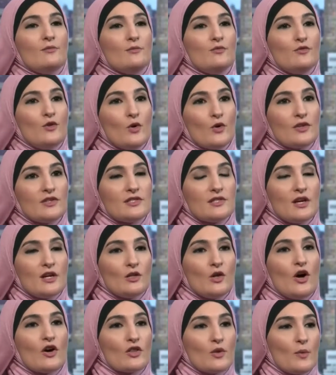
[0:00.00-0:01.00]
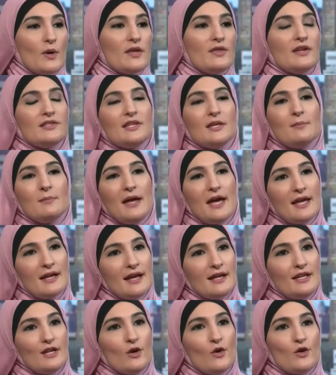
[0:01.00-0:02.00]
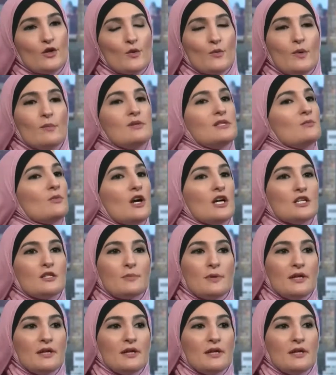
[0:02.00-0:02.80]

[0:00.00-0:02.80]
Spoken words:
folks along the way that said, man, I didn't go to the Women's March,